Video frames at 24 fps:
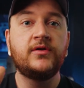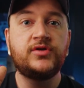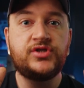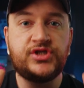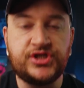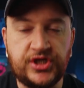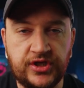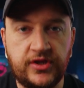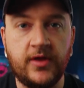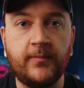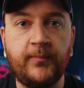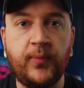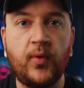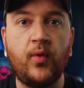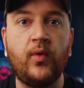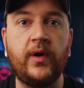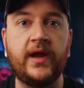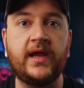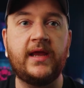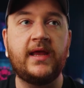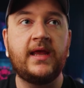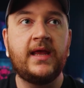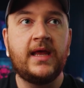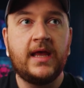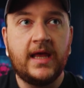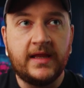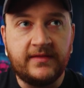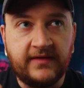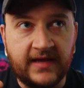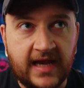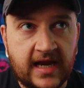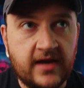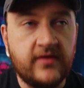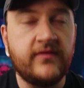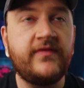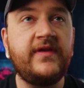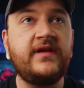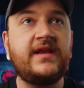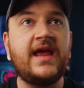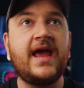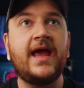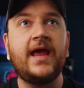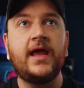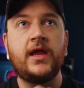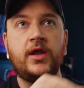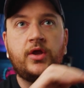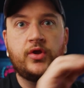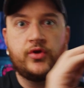to the point. At the end of the
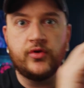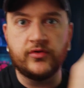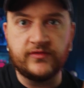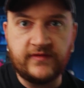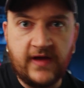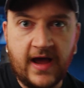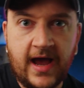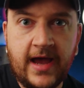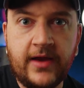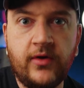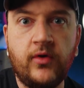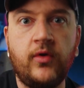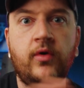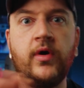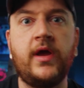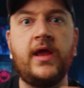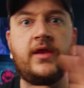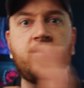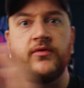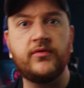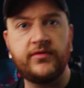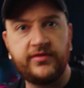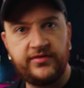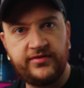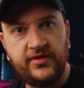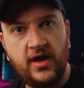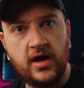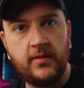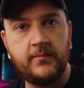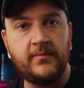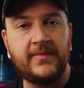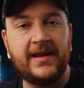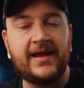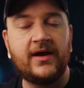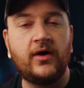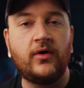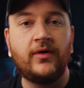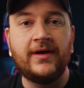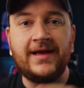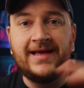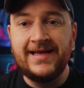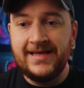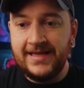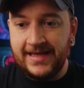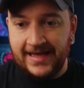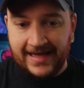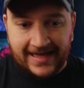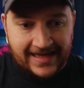day, your title and your thumbnail
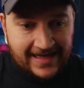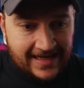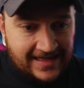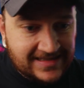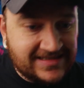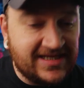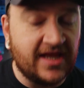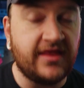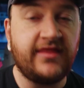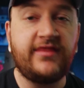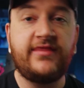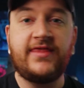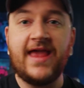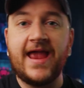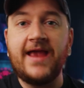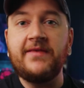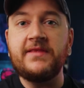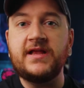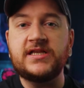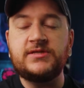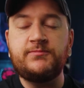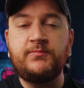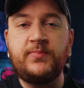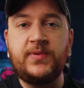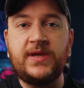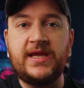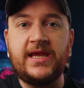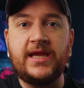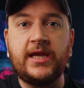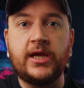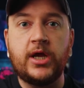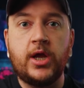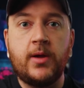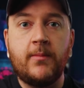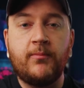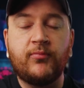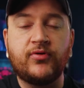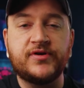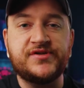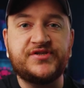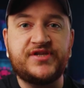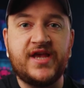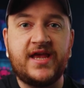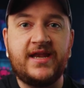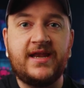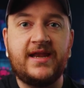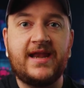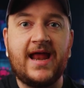is the thing that's being
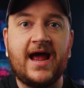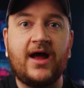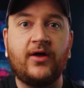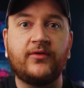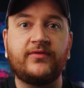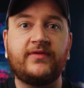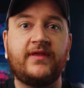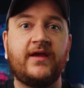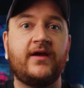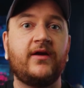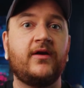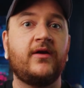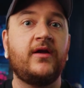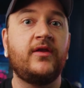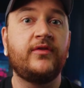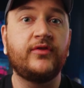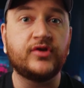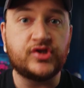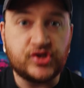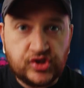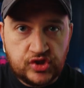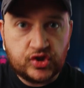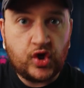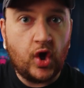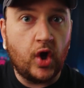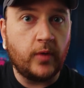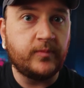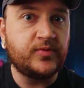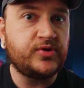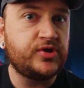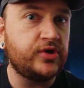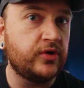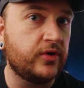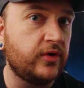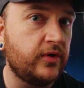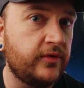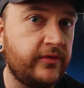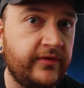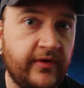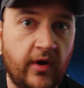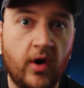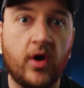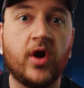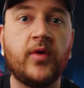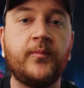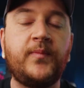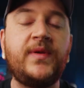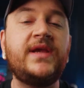presented out there, the sculpture, the
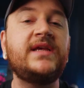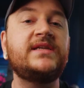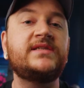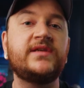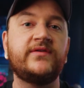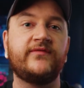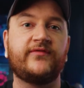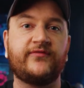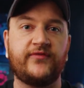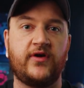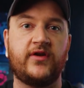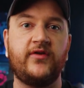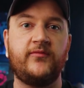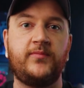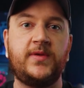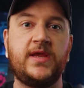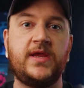art piece in front of